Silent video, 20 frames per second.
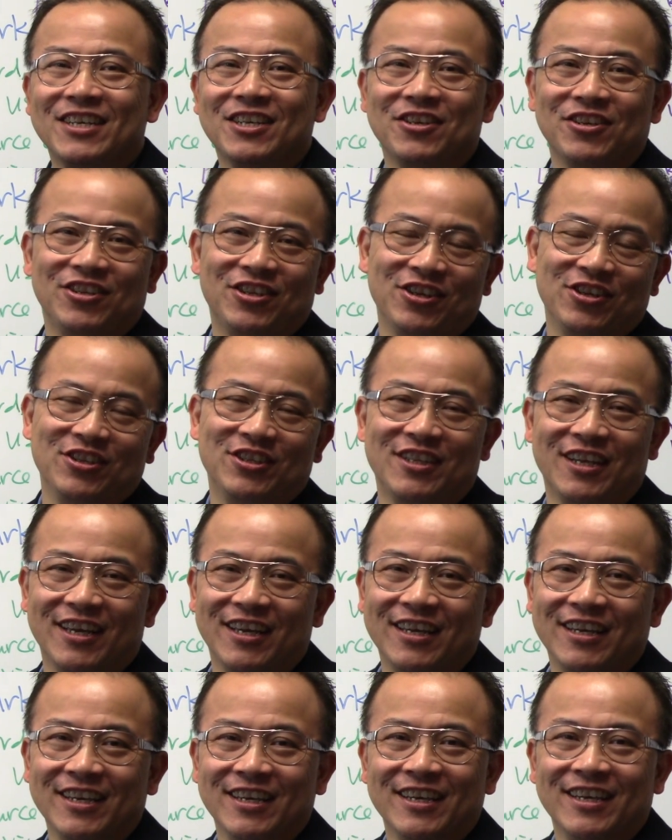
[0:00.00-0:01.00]
Good Tuesday.
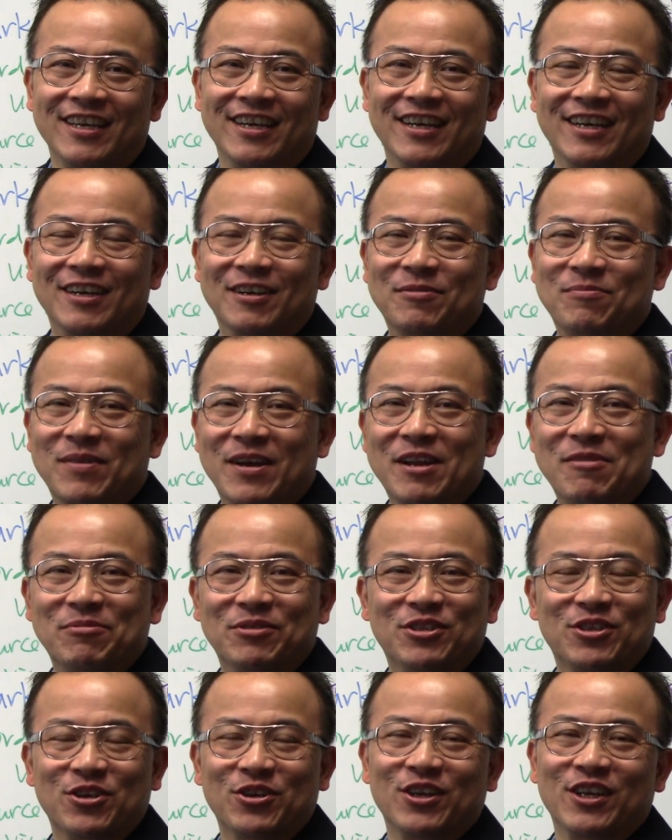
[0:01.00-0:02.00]
My name
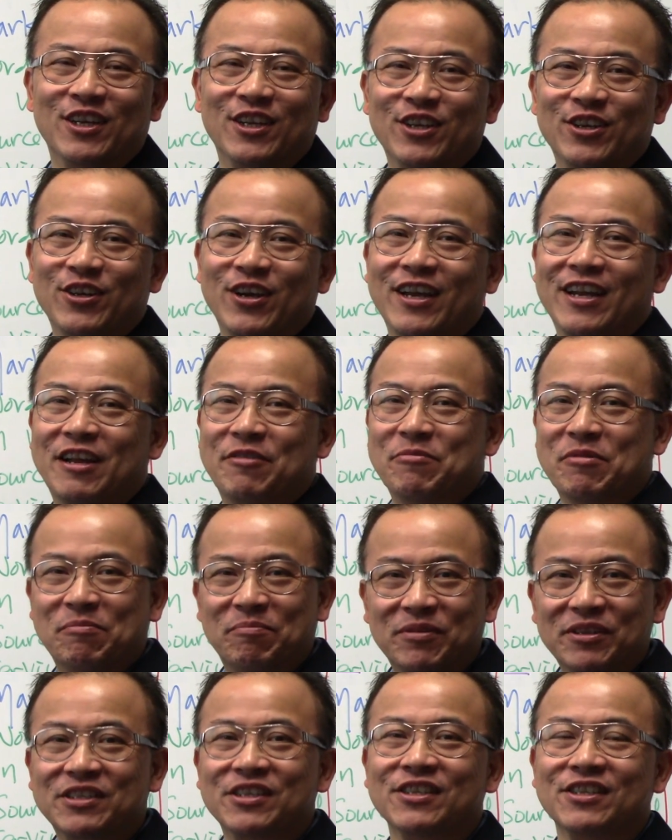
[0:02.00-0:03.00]
is Tony Liu and I'm a
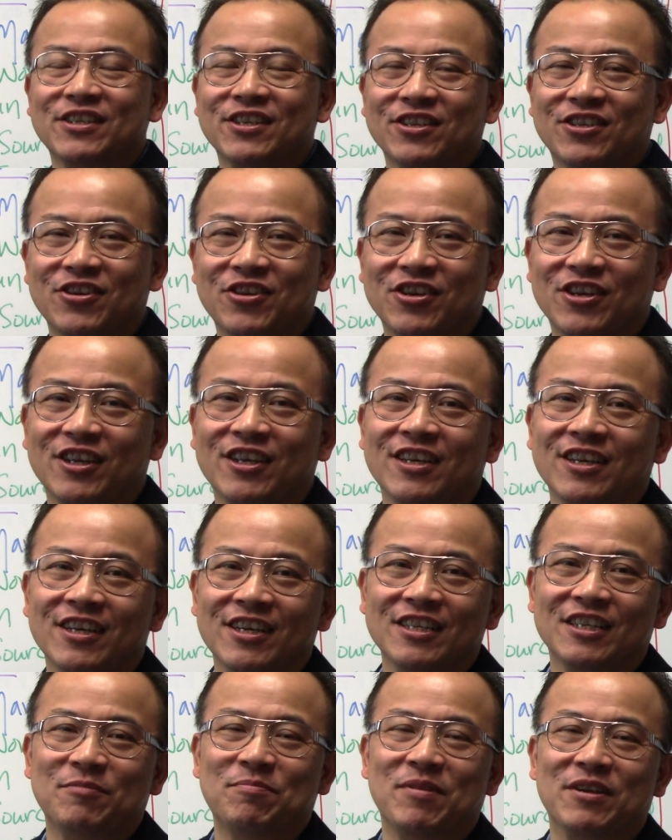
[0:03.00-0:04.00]
business attorney
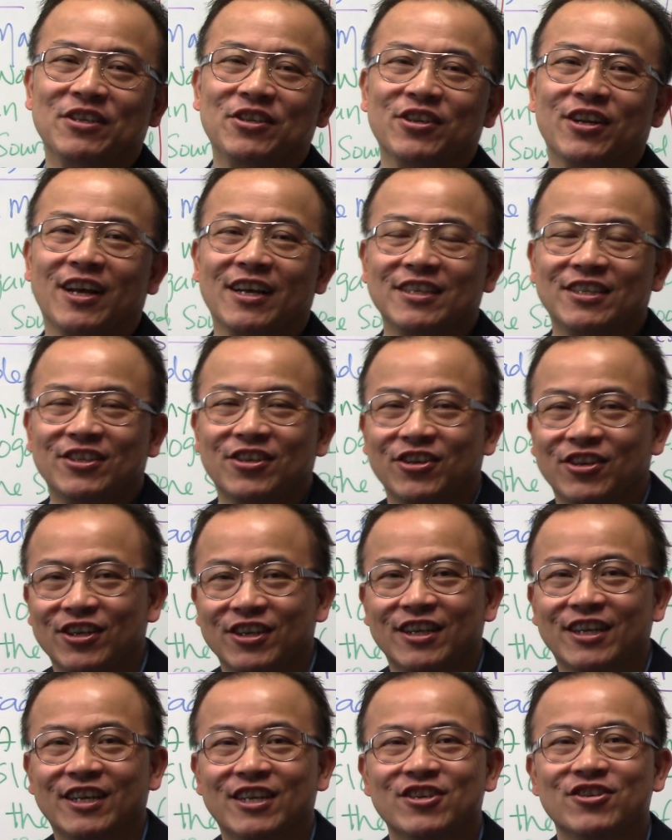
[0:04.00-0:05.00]
specialized
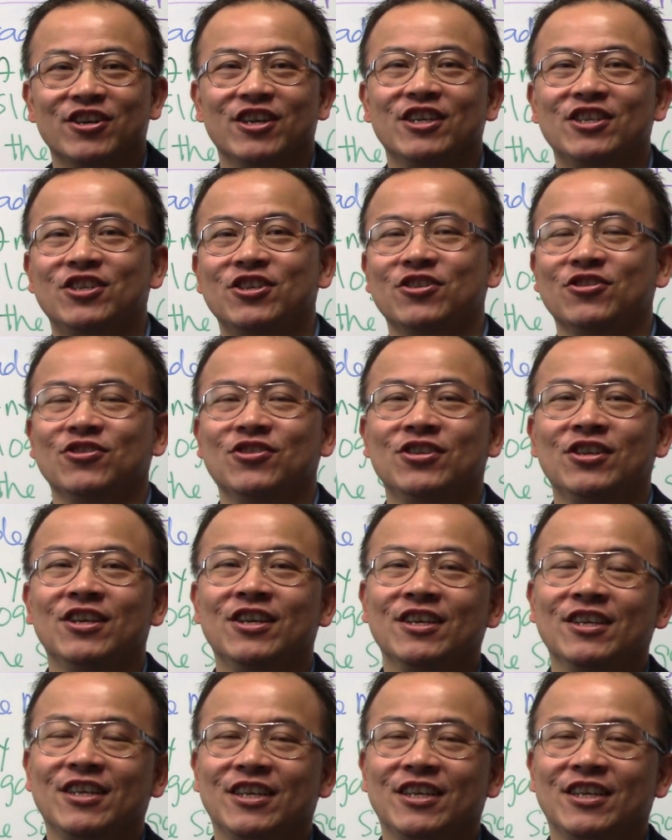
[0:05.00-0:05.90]
turning legal issues